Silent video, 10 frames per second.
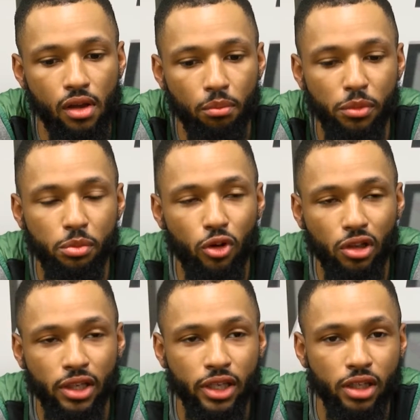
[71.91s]
be more
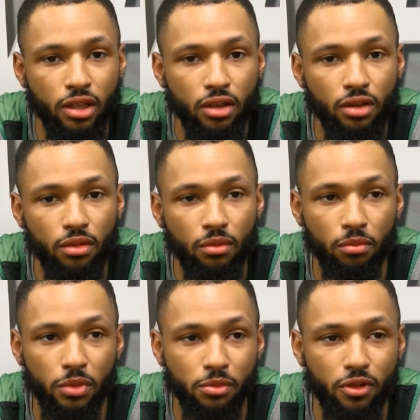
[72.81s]
lenient,
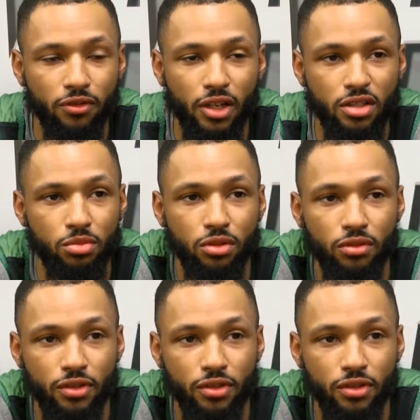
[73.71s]
be more flexible,